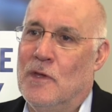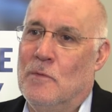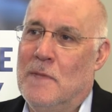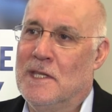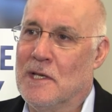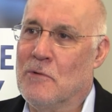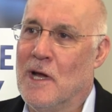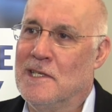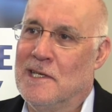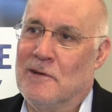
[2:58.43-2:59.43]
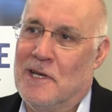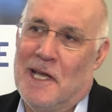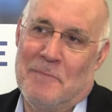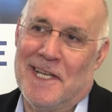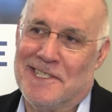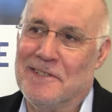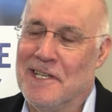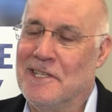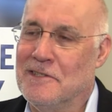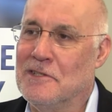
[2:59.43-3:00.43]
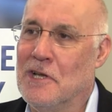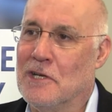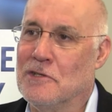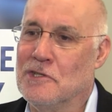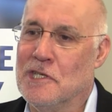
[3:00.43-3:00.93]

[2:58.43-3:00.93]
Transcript: who meet the criteria I mentioned that Dr.